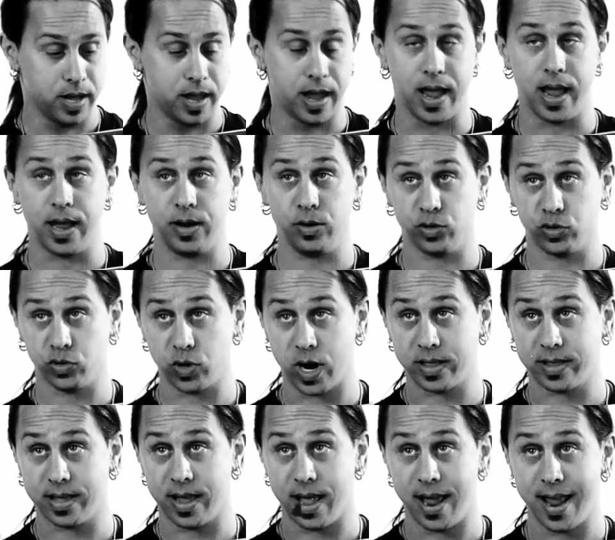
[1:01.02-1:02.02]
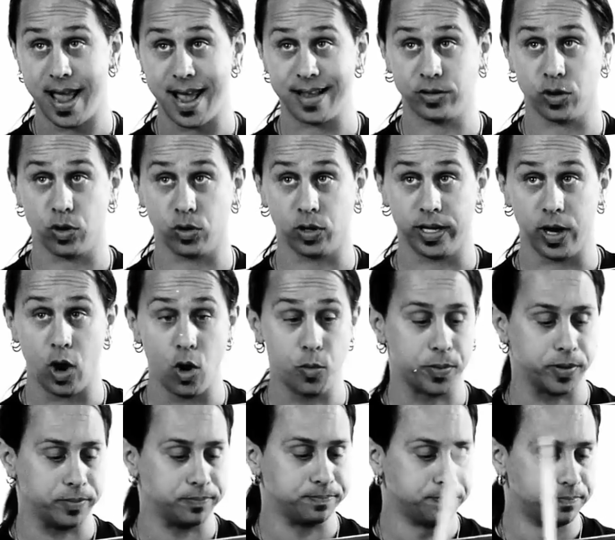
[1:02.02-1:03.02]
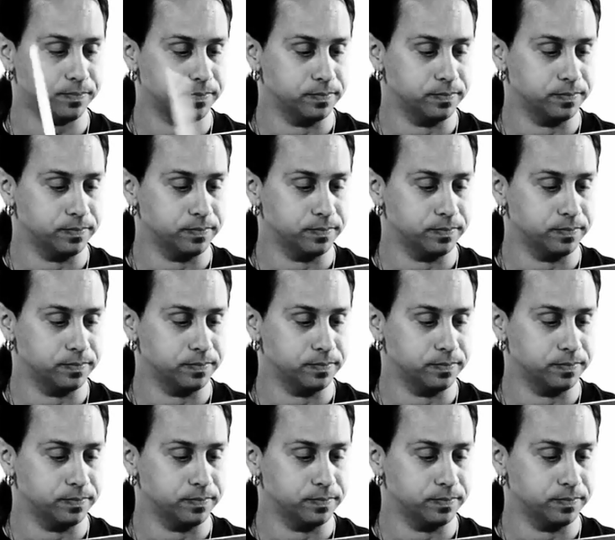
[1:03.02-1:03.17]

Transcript: and you strike the hi hat totally open.